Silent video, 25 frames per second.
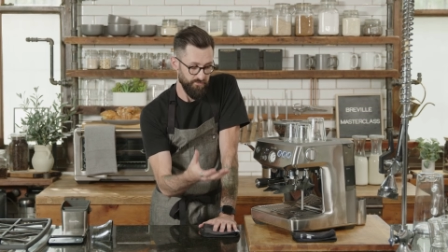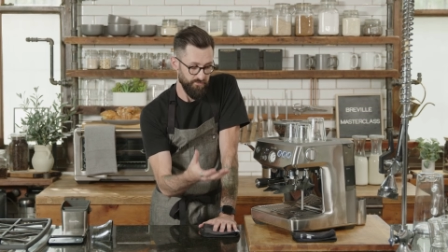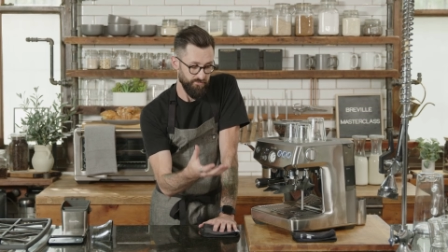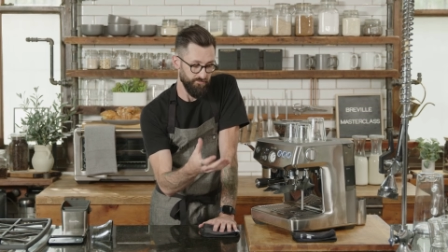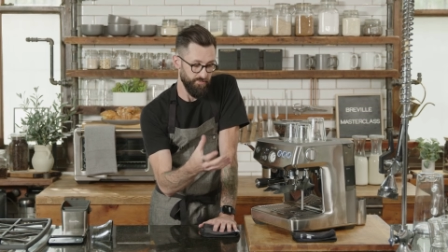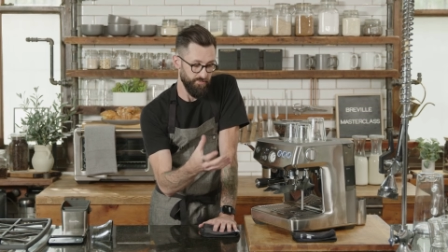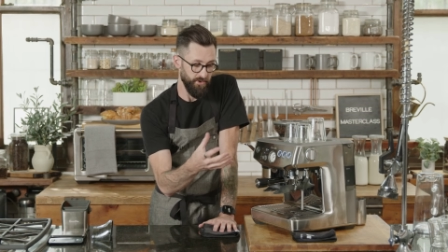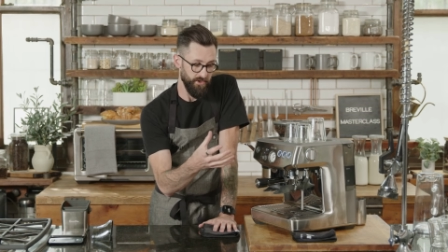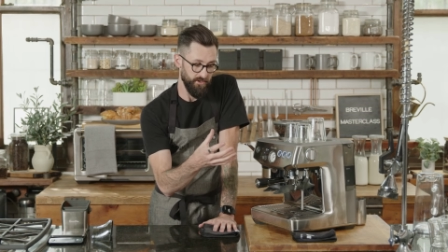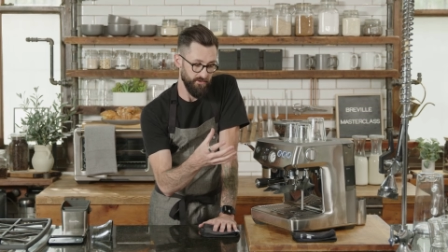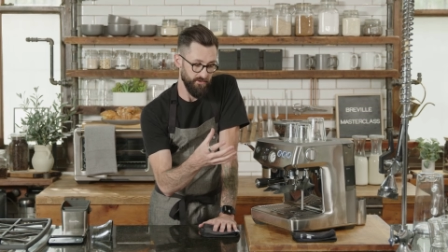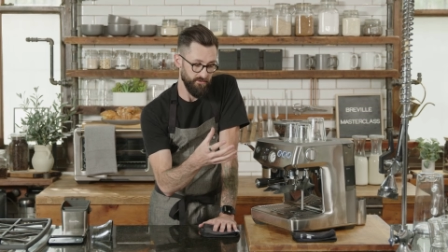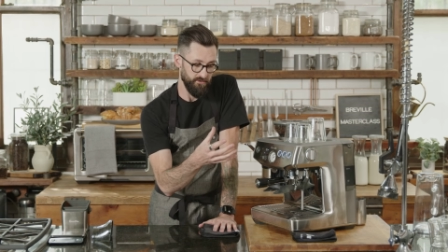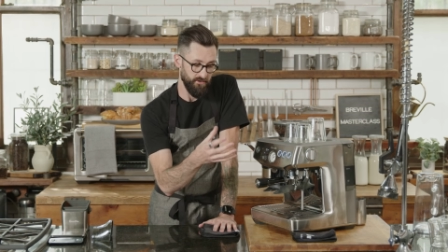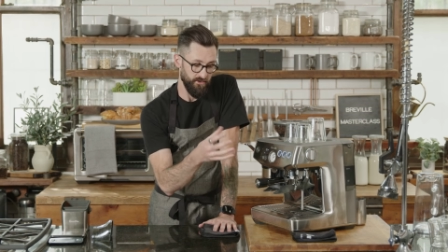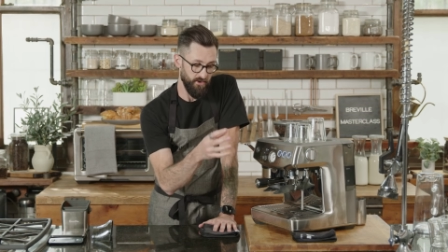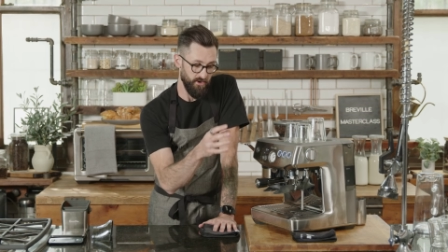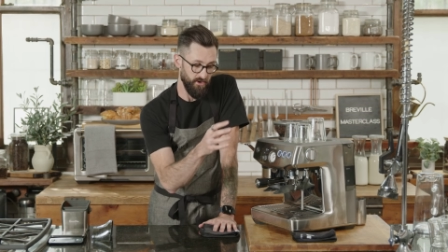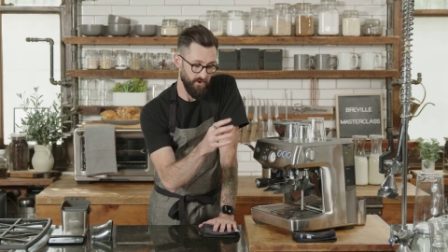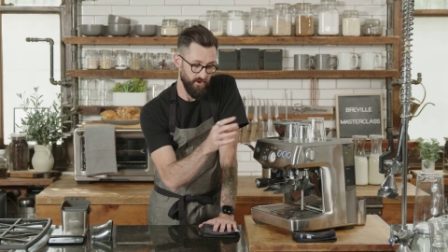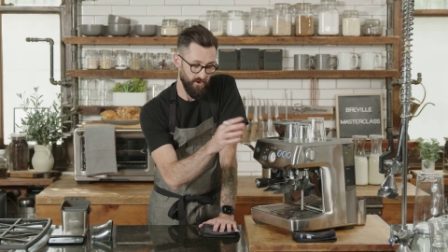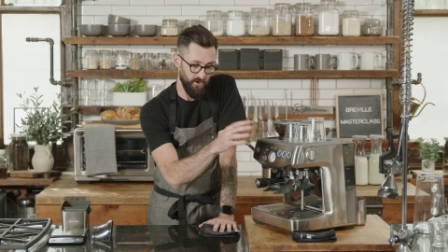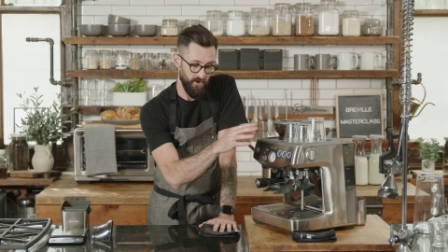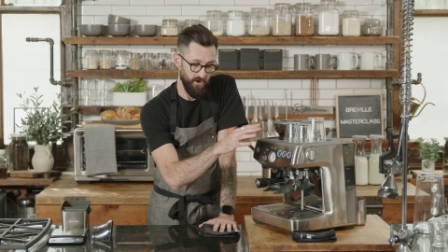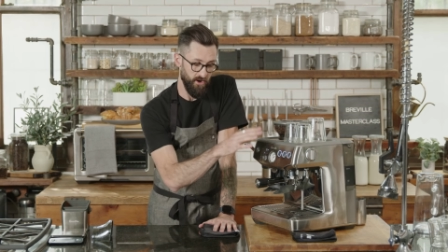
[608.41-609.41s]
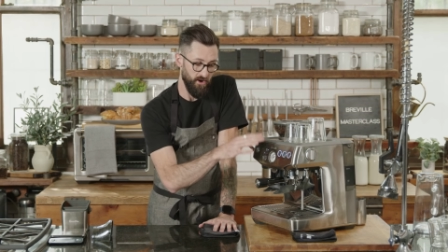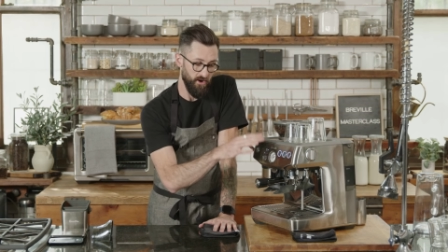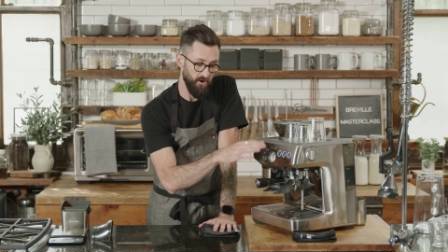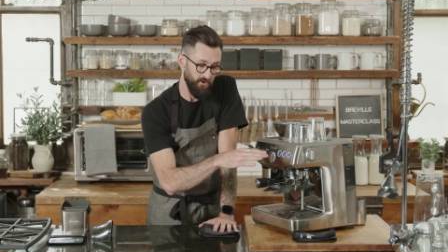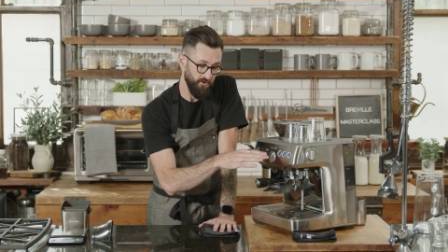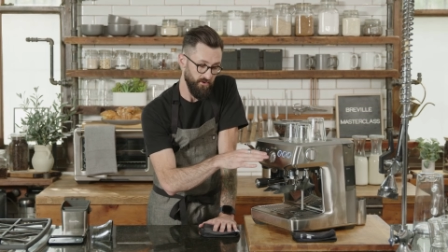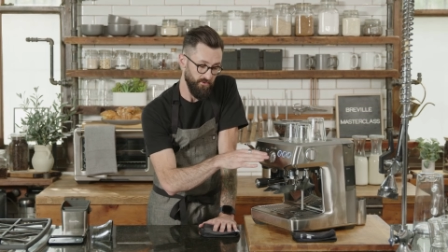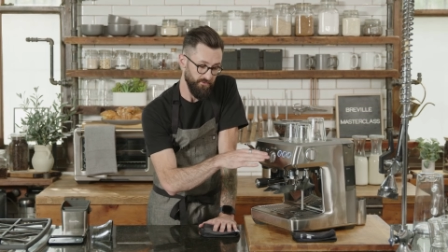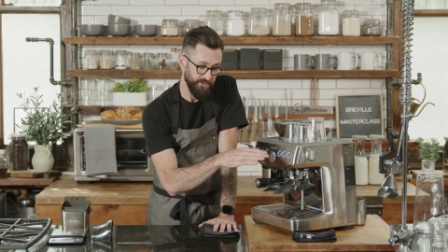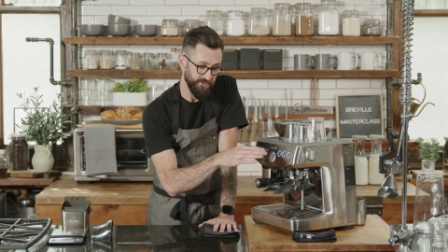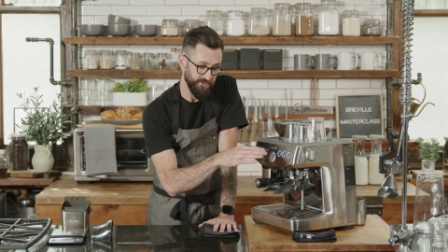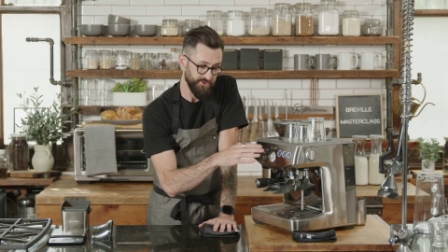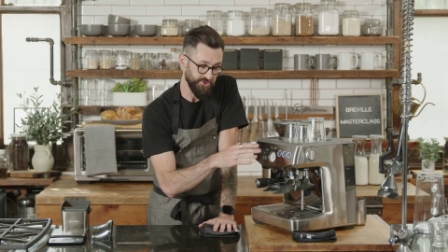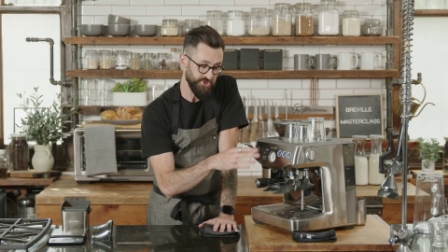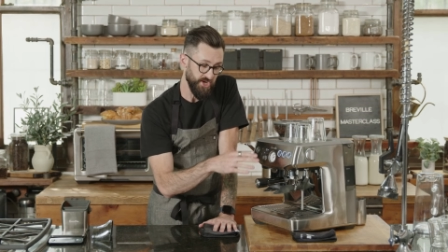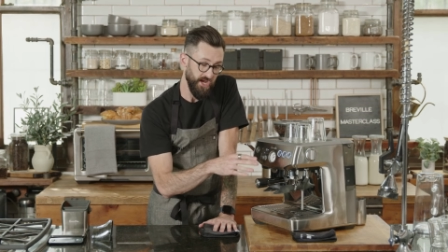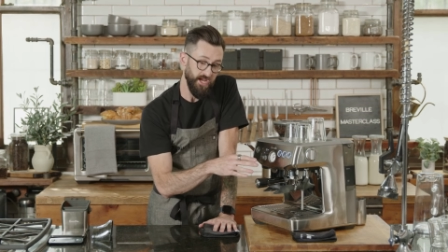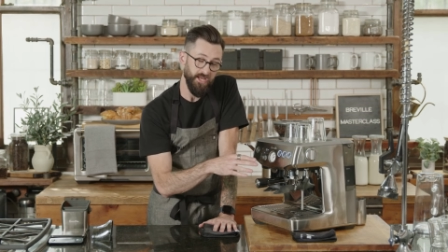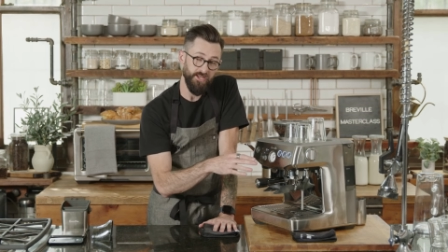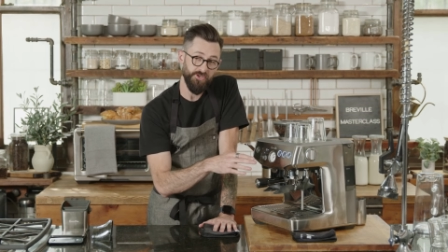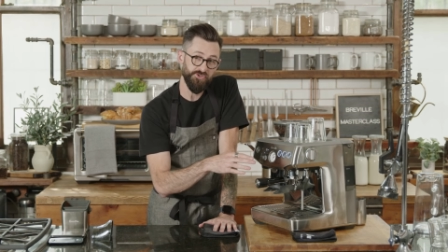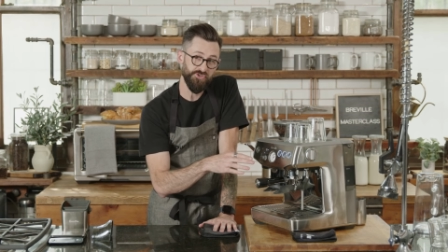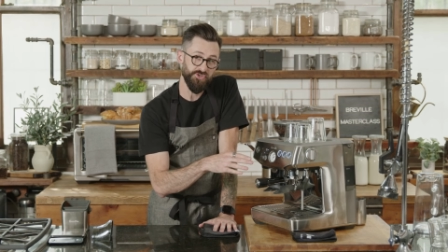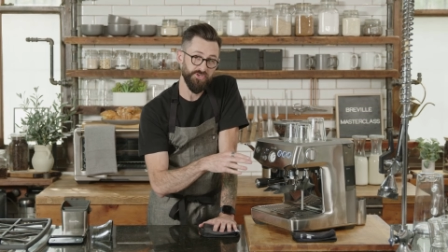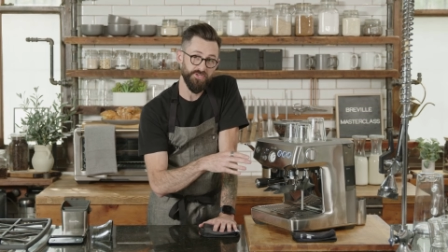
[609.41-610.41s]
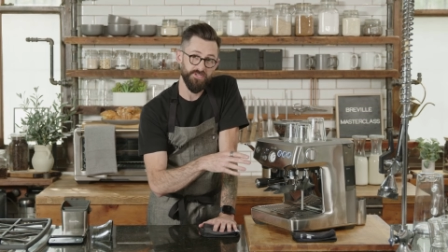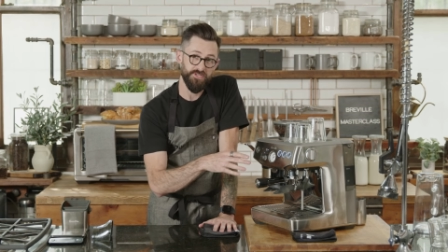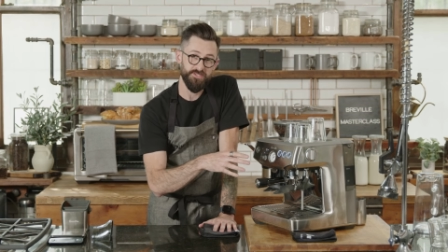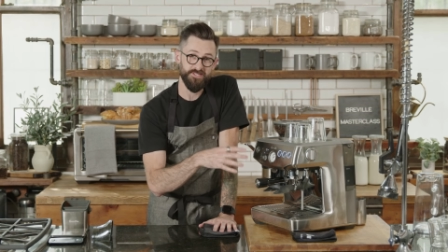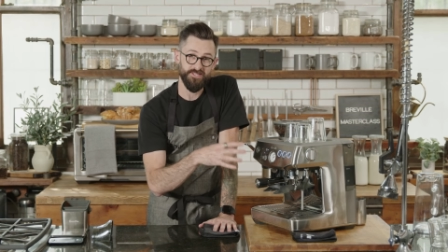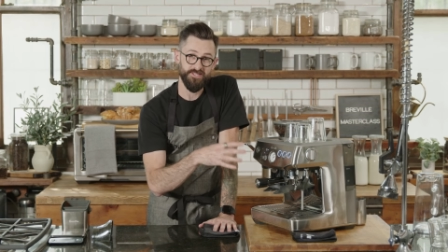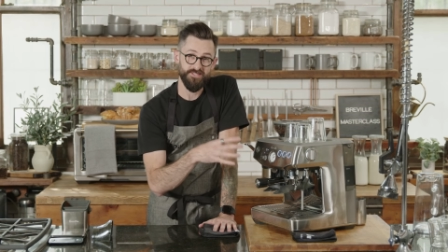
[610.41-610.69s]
but all that changes